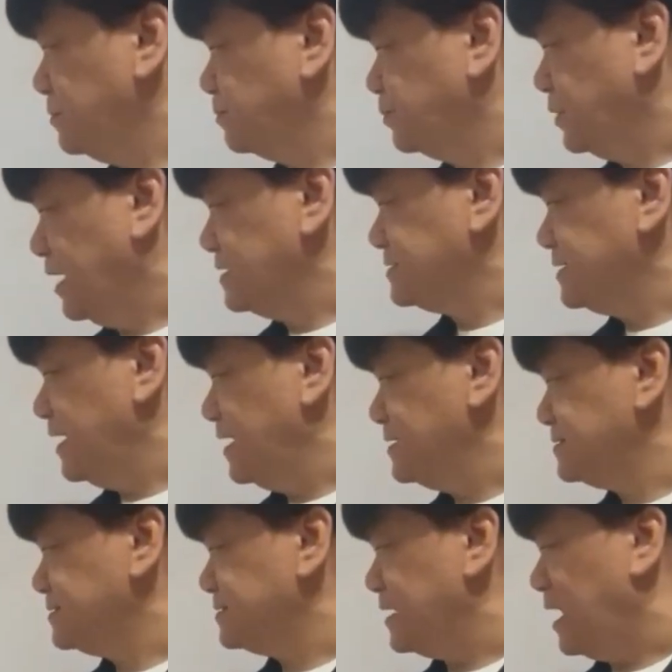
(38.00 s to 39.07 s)

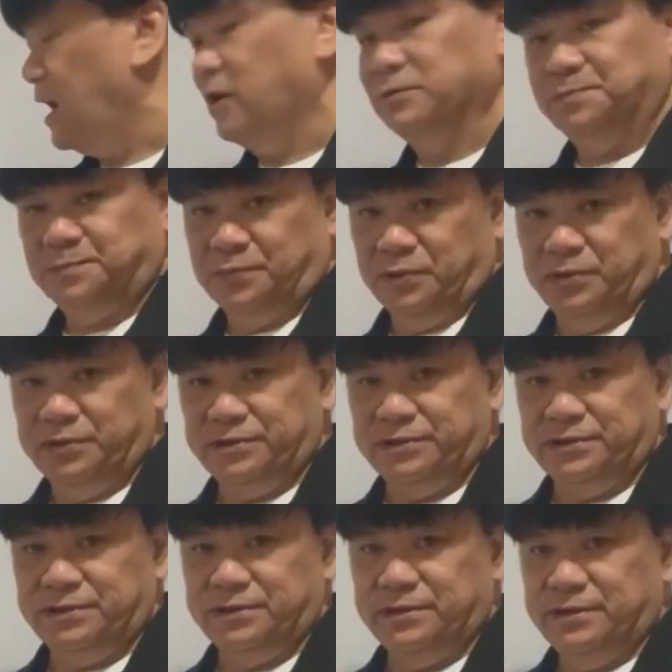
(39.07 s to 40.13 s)
process, output.
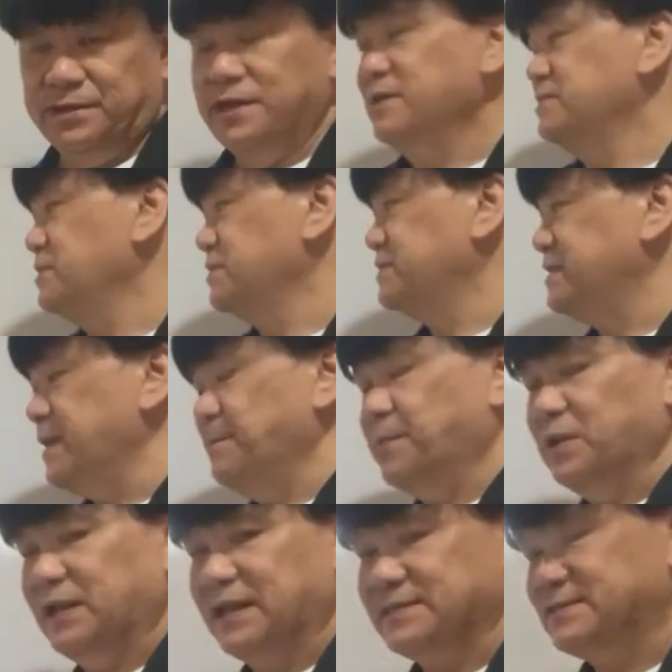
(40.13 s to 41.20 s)
So
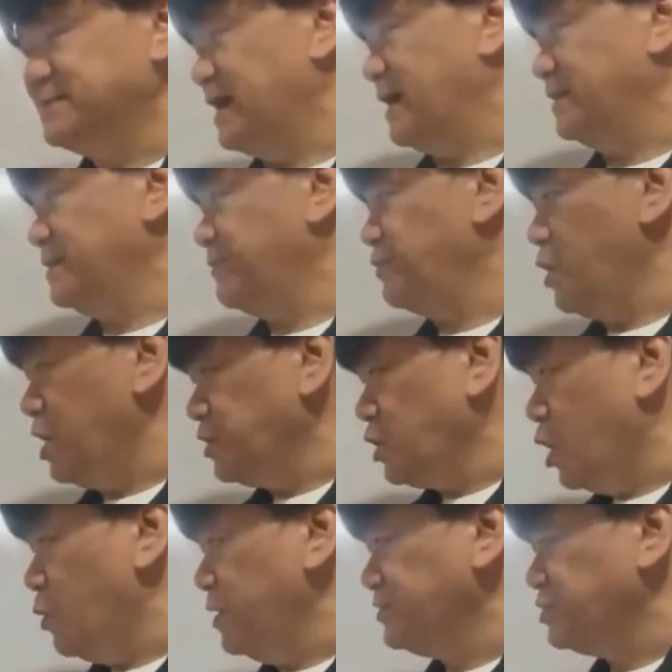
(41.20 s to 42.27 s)
simple as that. If you are
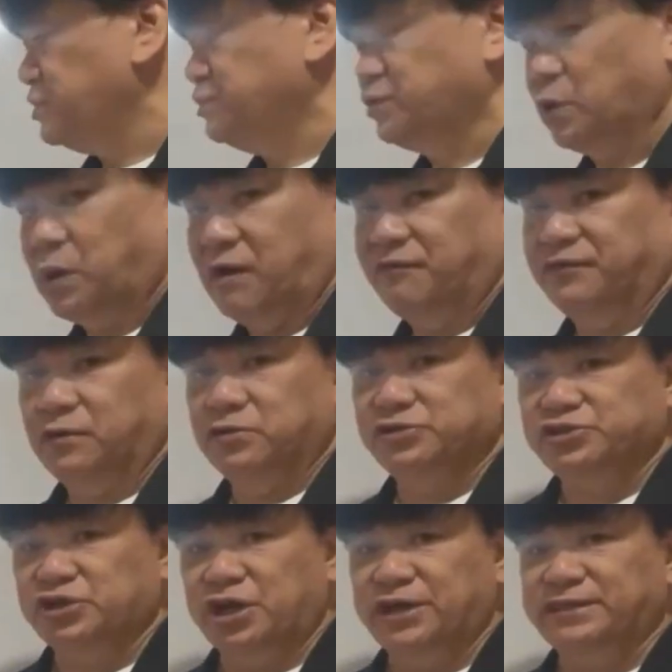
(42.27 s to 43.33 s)
going to draw a flow
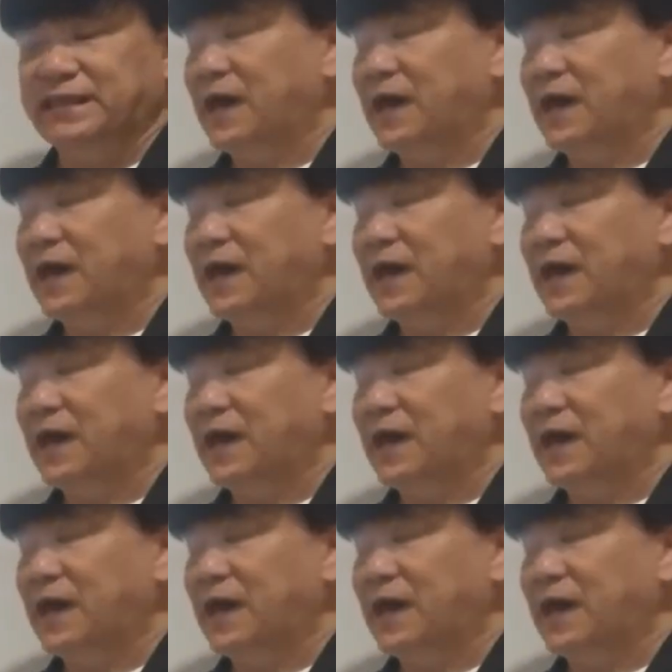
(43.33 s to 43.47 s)
chart